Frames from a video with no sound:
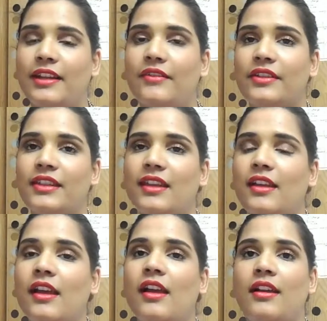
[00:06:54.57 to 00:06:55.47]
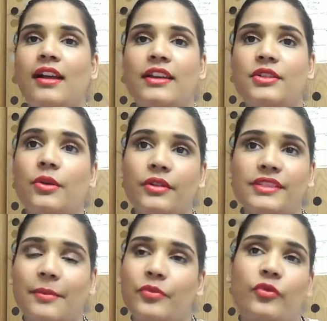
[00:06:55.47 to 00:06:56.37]
Everything kind of totals
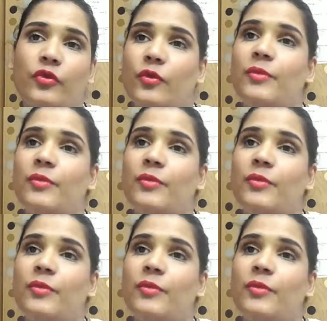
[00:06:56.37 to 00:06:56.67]
up for